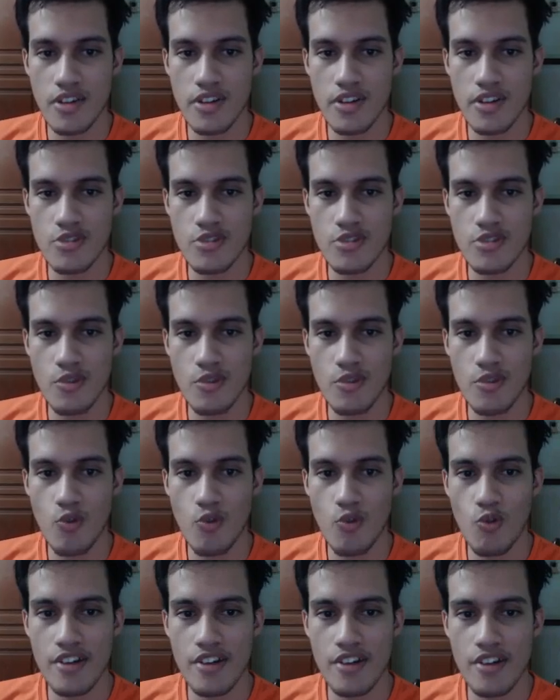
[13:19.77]
get one
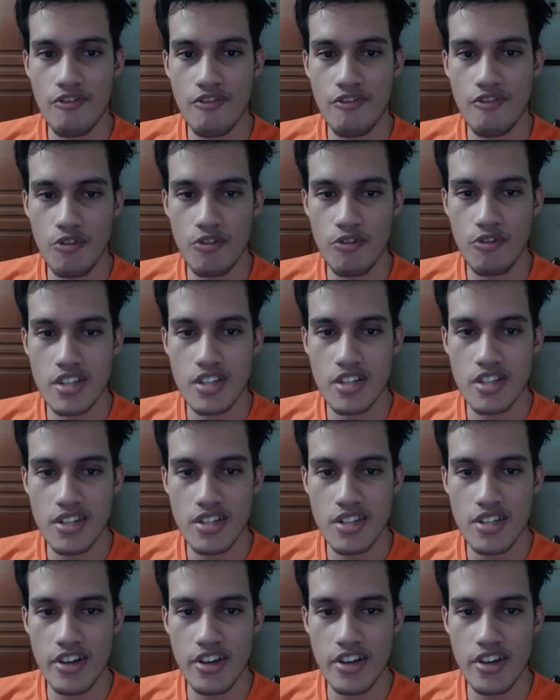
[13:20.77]
full
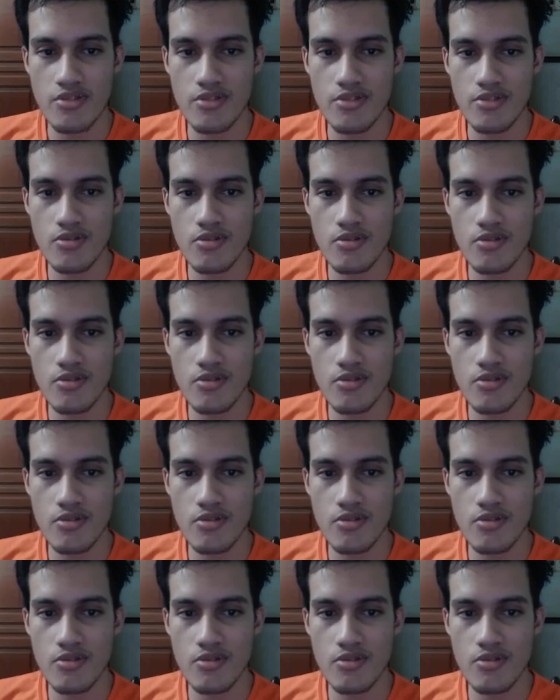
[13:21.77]
Incinerate through,